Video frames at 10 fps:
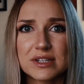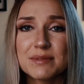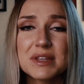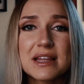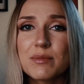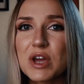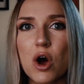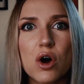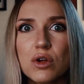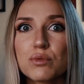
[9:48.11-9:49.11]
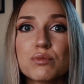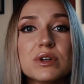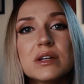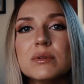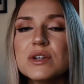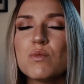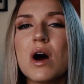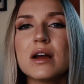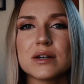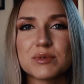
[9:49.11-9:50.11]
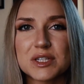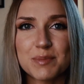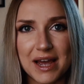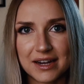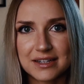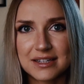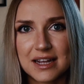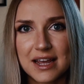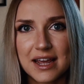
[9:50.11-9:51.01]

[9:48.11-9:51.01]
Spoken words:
something that we all really, really want and respect.